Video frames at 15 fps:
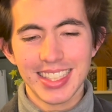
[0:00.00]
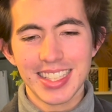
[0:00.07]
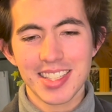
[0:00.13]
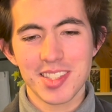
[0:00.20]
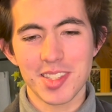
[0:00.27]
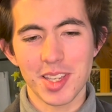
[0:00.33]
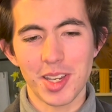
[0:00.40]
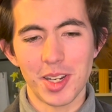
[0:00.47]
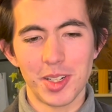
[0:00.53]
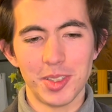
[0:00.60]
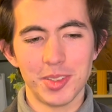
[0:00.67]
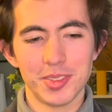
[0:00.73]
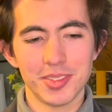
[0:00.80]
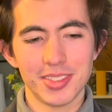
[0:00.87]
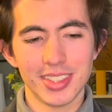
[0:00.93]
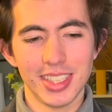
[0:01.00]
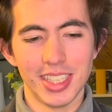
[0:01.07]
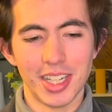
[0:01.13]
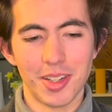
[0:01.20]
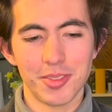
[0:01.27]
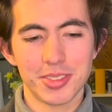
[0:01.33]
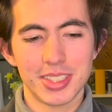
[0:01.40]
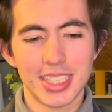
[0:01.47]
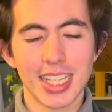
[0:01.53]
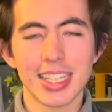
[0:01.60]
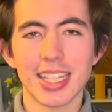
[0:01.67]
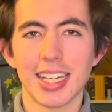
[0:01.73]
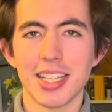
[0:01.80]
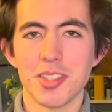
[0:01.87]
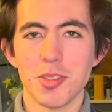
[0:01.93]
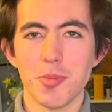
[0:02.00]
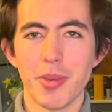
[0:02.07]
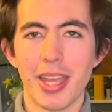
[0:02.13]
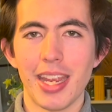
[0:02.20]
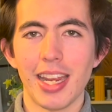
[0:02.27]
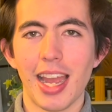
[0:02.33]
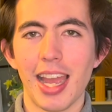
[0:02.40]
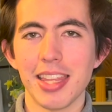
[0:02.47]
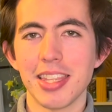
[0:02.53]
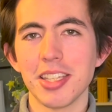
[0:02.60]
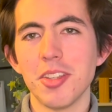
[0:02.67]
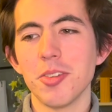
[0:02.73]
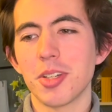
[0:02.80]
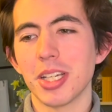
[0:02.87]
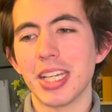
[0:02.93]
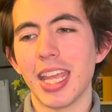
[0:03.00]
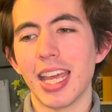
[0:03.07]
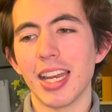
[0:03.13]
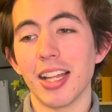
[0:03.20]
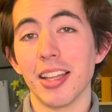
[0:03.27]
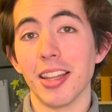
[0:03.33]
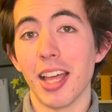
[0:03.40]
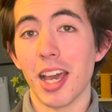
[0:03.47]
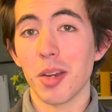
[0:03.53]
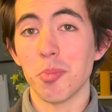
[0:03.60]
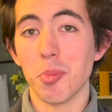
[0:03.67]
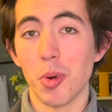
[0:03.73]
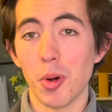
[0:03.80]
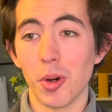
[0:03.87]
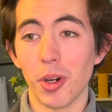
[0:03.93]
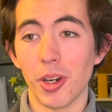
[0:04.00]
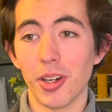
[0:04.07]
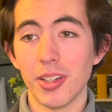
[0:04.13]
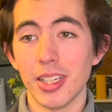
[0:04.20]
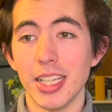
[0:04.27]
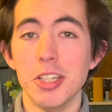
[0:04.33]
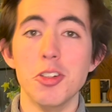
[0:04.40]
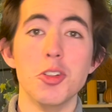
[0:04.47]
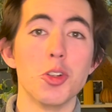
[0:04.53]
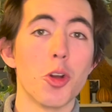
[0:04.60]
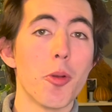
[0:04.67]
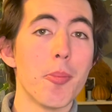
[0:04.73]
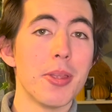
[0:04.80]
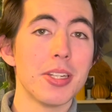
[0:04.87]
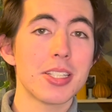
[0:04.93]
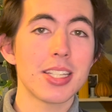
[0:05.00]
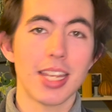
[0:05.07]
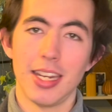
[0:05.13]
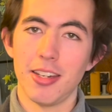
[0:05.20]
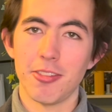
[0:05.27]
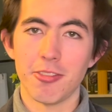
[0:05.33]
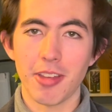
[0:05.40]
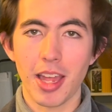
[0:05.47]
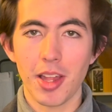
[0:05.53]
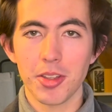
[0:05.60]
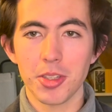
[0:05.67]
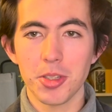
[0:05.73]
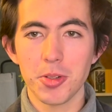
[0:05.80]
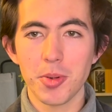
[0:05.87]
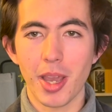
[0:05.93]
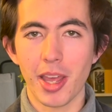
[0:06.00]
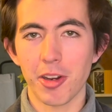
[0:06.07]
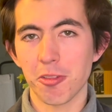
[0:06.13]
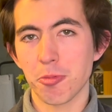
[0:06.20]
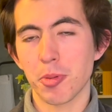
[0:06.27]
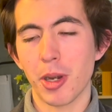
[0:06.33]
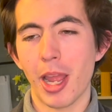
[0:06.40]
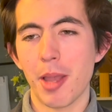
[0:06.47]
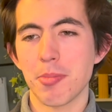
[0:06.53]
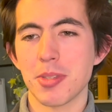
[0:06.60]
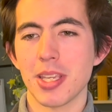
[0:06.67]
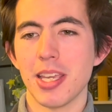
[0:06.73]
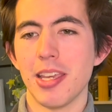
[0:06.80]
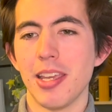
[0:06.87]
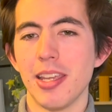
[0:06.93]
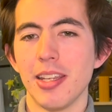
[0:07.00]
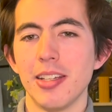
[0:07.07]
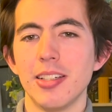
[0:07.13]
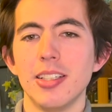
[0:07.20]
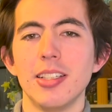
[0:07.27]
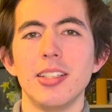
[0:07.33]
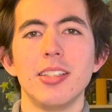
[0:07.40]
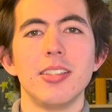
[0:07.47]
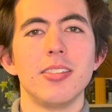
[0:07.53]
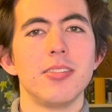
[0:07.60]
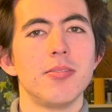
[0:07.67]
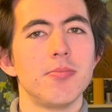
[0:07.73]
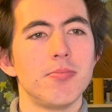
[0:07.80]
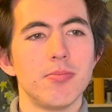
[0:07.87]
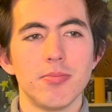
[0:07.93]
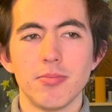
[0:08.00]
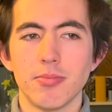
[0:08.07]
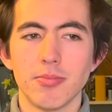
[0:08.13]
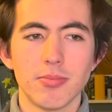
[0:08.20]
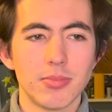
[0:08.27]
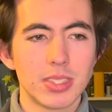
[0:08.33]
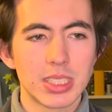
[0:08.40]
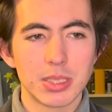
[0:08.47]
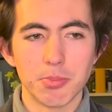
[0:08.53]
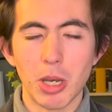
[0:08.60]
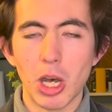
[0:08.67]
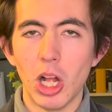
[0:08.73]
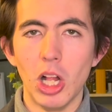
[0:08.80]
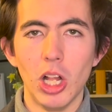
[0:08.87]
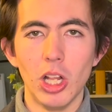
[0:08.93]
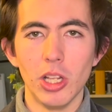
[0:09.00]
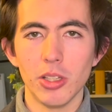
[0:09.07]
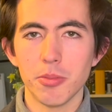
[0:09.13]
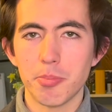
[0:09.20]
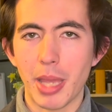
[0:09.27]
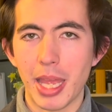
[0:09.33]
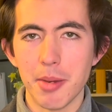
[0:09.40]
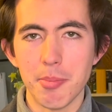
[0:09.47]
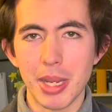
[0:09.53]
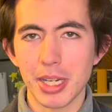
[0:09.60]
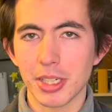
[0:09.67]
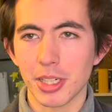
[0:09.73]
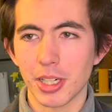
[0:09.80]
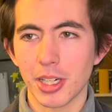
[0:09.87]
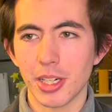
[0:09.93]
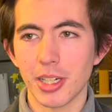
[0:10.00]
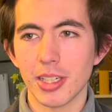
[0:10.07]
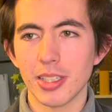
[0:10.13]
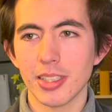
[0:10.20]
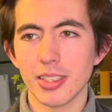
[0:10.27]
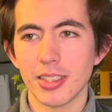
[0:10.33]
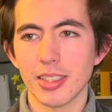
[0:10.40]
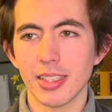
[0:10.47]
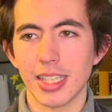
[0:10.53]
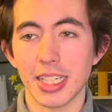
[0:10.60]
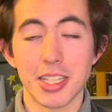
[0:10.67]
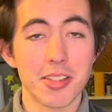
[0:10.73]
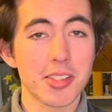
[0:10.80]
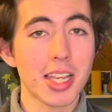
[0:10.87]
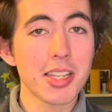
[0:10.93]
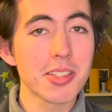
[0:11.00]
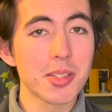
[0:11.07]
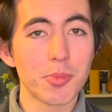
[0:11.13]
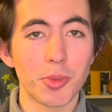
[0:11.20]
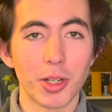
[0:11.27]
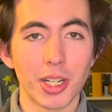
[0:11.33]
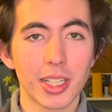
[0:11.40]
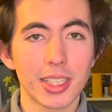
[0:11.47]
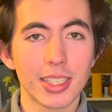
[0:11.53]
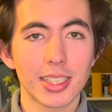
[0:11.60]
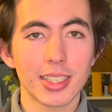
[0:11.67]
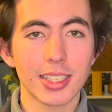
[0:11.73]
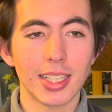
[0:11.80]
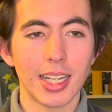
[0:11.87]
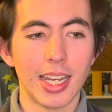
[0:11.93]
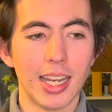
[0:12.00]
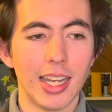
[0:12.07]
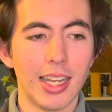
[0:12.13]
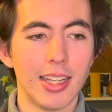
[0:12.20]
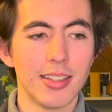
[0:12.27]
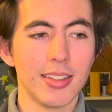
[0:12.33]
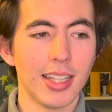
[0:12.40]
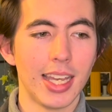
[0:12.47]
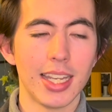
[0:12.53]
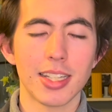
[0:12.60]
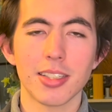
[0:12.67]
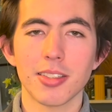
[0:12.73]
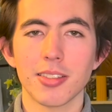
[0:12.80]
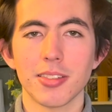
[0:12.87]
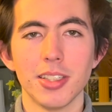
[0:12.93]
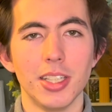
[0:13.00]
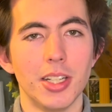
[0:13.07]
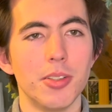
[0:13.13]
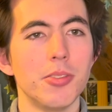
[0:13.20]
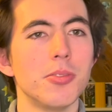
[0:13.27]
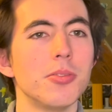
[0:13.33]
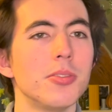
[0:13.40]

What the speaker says: So, you know, take that as you may. I think you could get a lot more enjoyment and value out of perhaps a small pen maker that does custom work, like, you know,